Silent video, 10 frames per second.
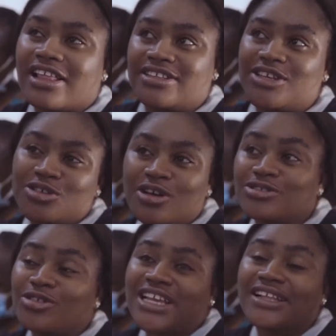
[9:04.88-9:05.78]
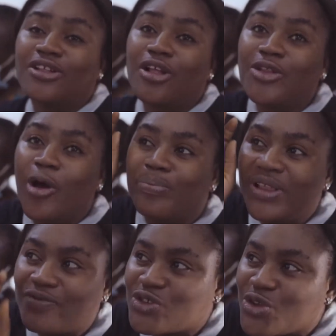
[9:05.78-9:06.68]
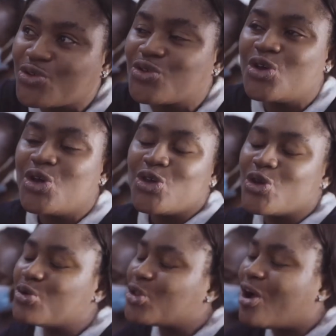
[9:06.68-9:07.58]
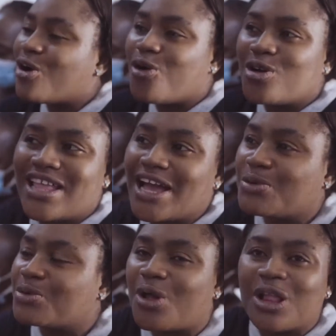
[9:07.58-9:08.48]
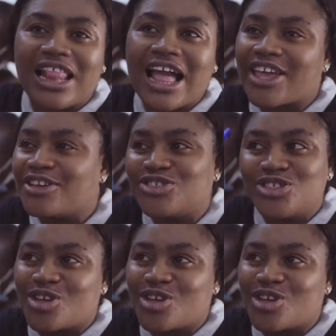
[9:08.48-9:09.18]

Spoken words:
all organizations, so shall the Lord uplift you. You will not go down, you will not lack.